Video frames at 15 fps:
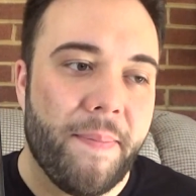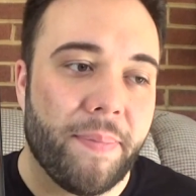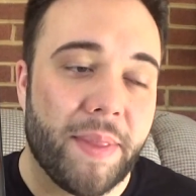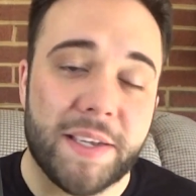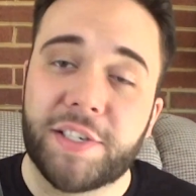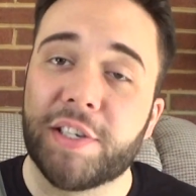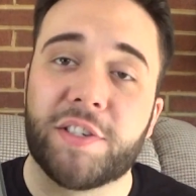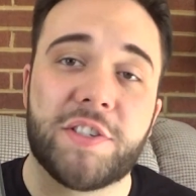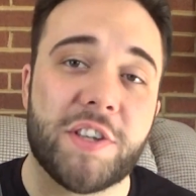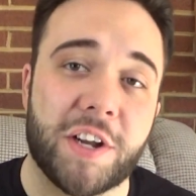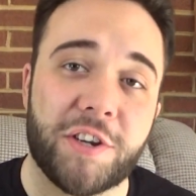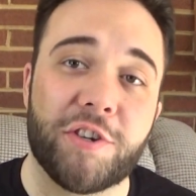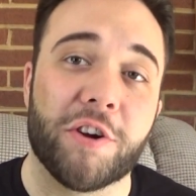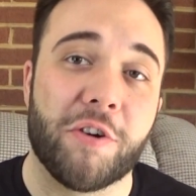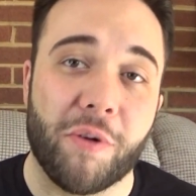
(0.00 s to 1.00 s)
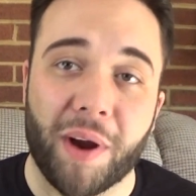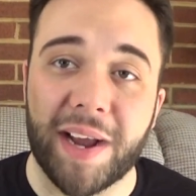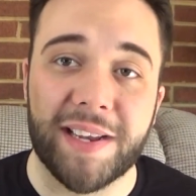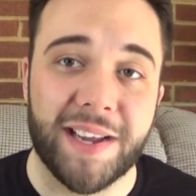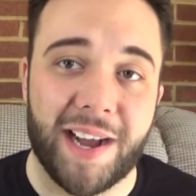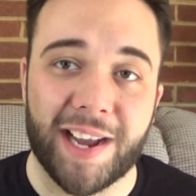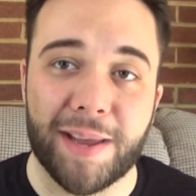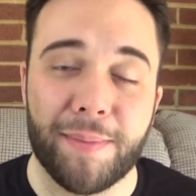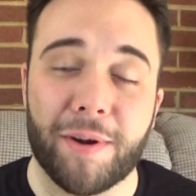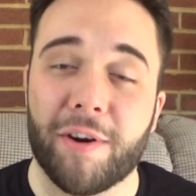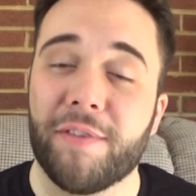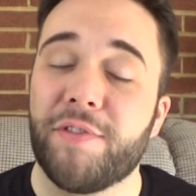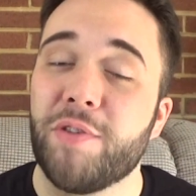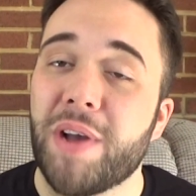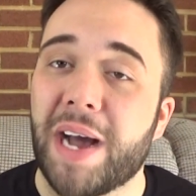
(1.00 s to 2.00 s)
This is such a great
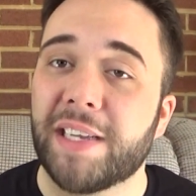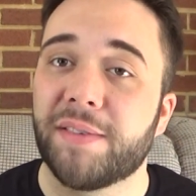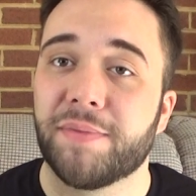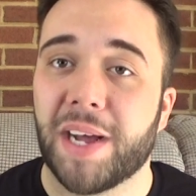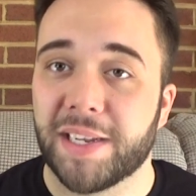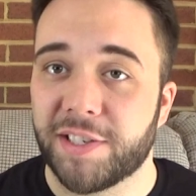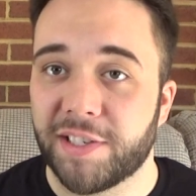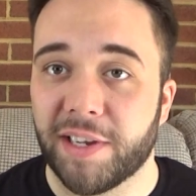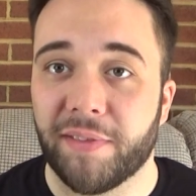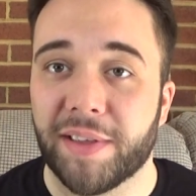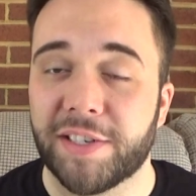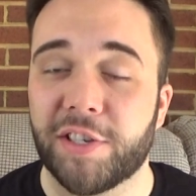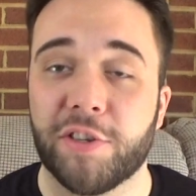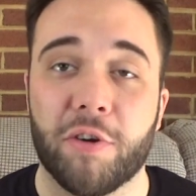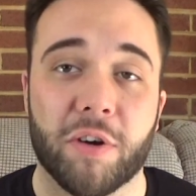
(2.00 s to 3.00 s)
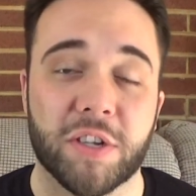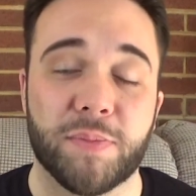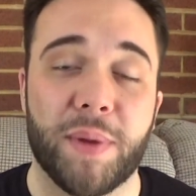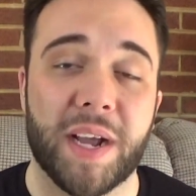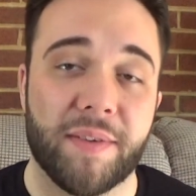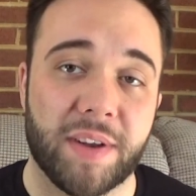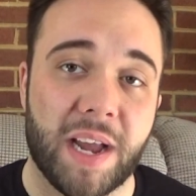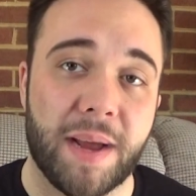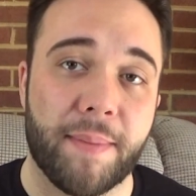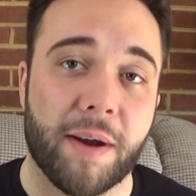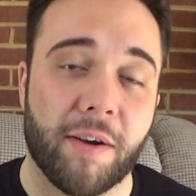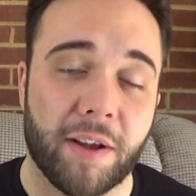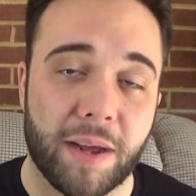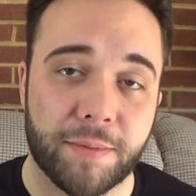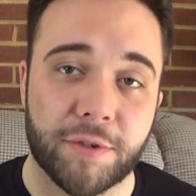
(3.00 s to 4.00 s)
documentary. If you guys have not seen this and you're as big of a
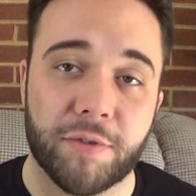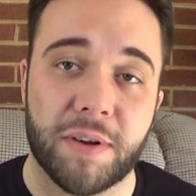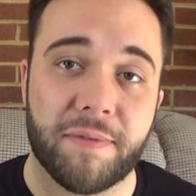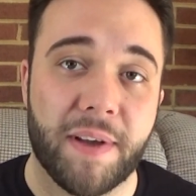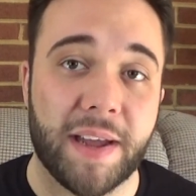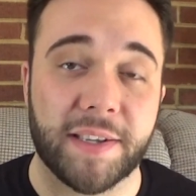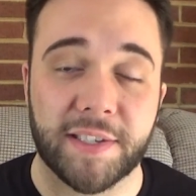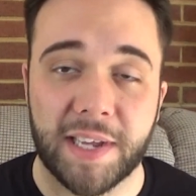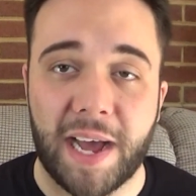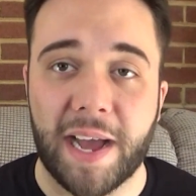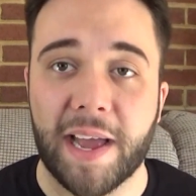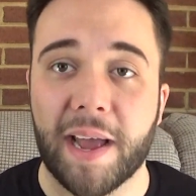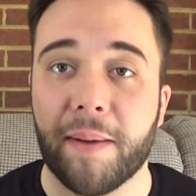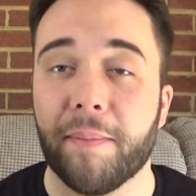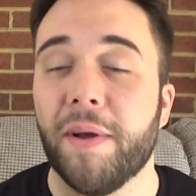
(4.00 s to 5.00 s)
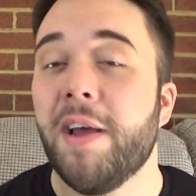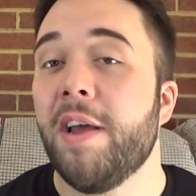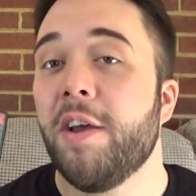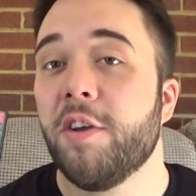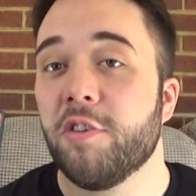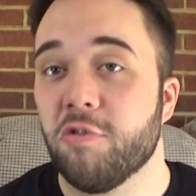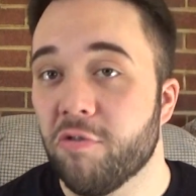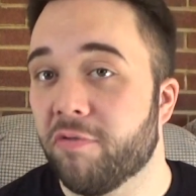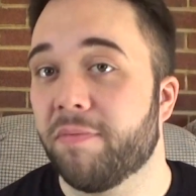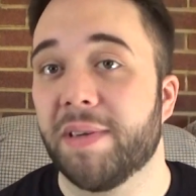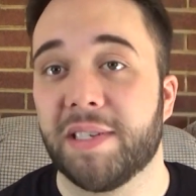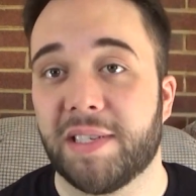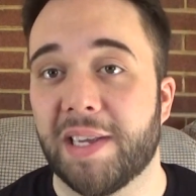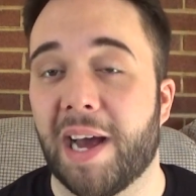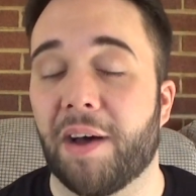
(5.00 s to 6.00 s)
Nightmare on Elm Street fan as I am, you've
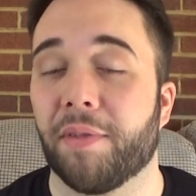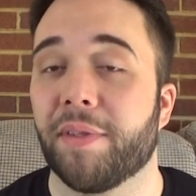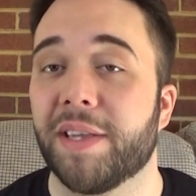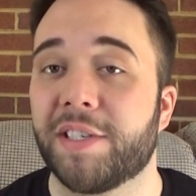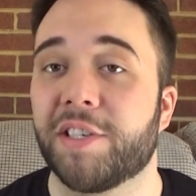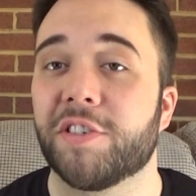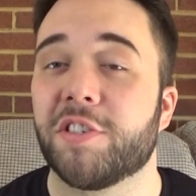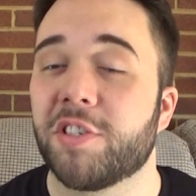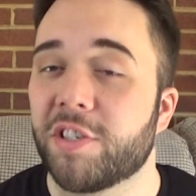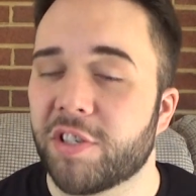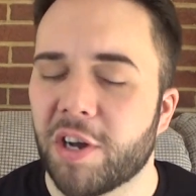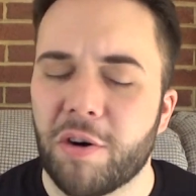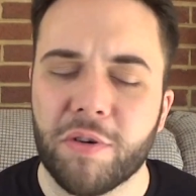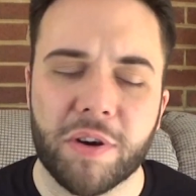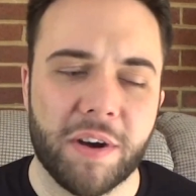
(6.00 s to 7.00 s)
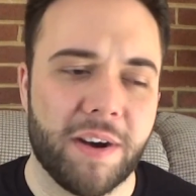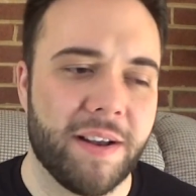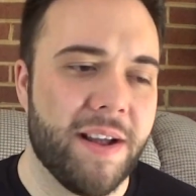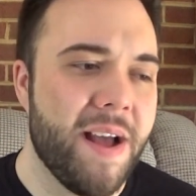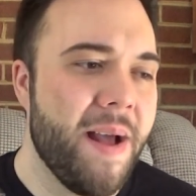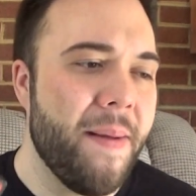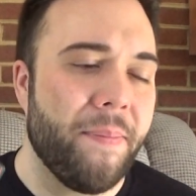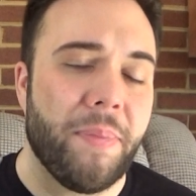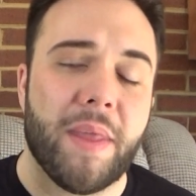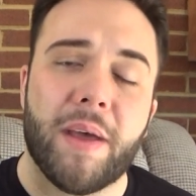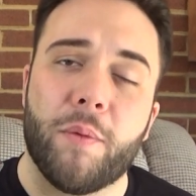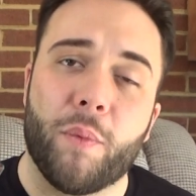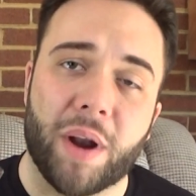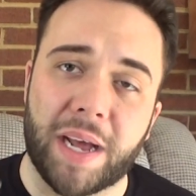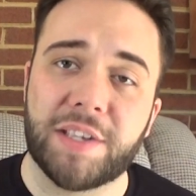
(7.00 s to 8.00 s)
missed out. This is so good.
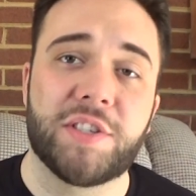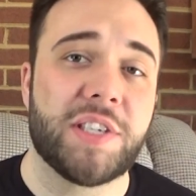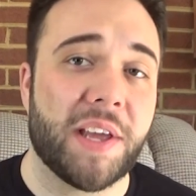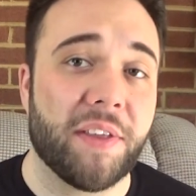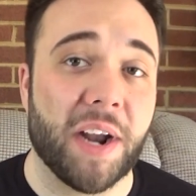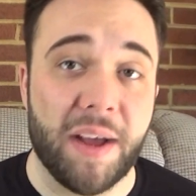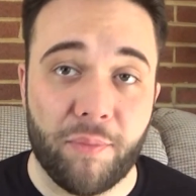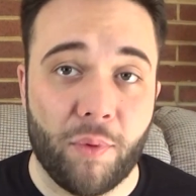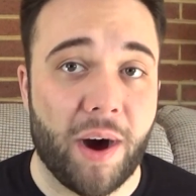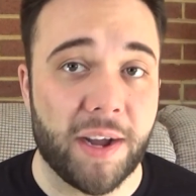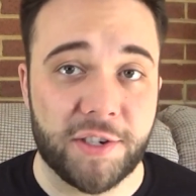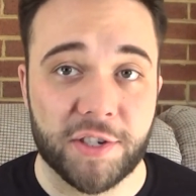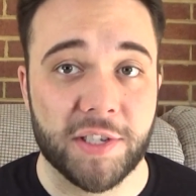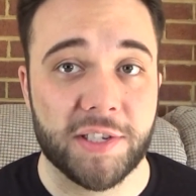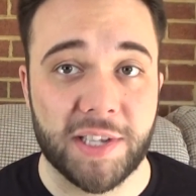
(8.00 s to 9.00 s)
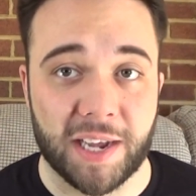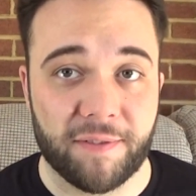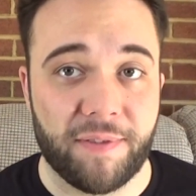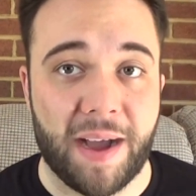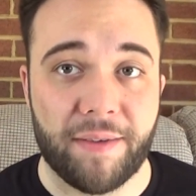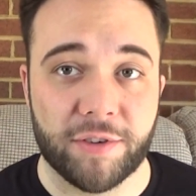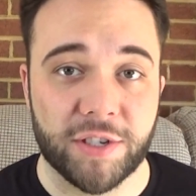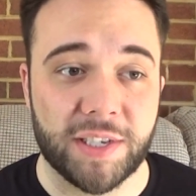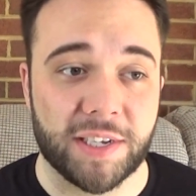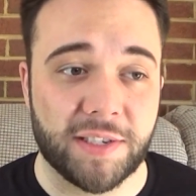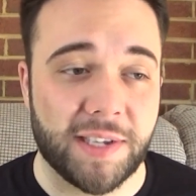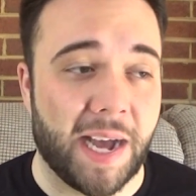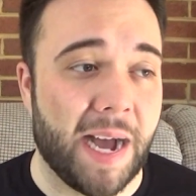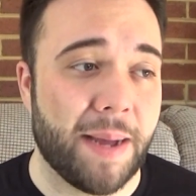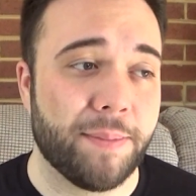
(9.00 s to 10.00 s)
When I say that I've watched this like 5 or 6
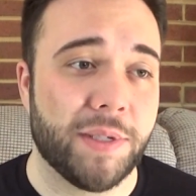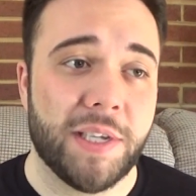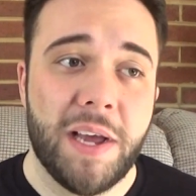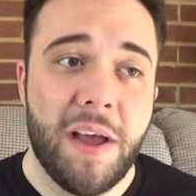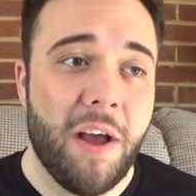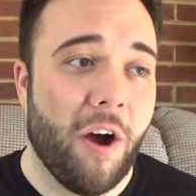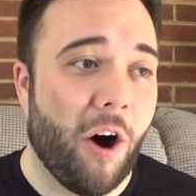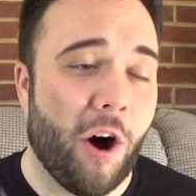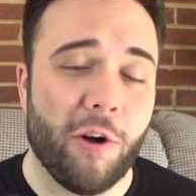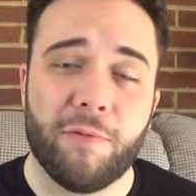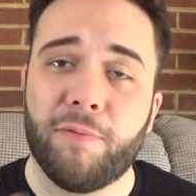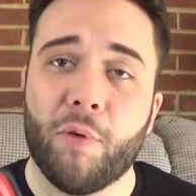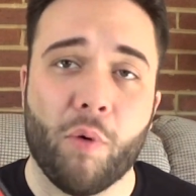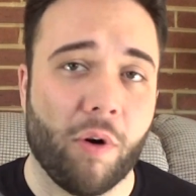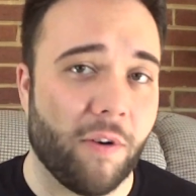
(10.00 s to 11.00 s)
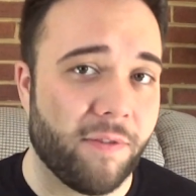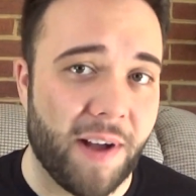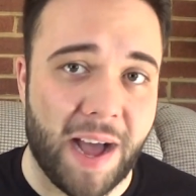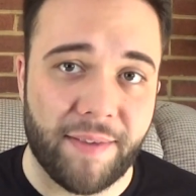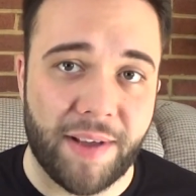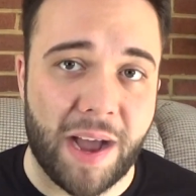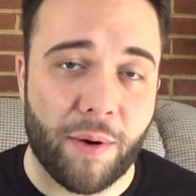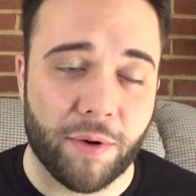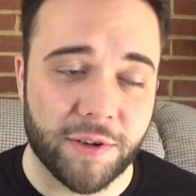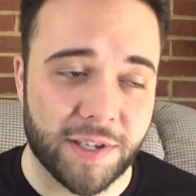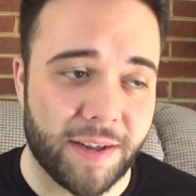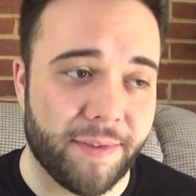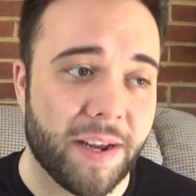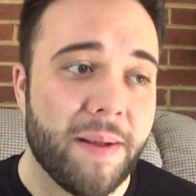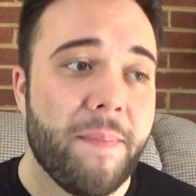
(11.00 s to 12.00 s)
times, all 4 or 5 hours
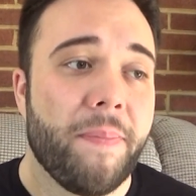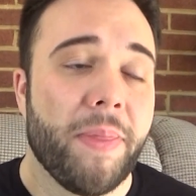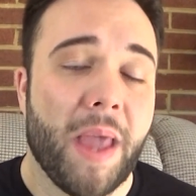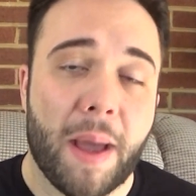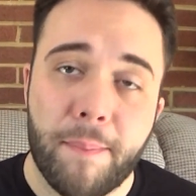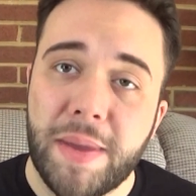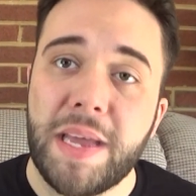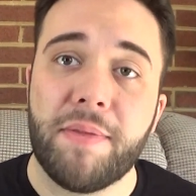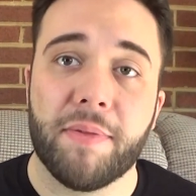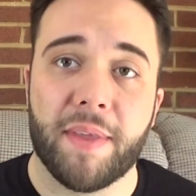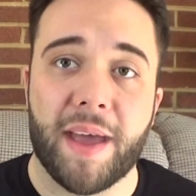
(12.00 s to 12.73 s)
of it, I mean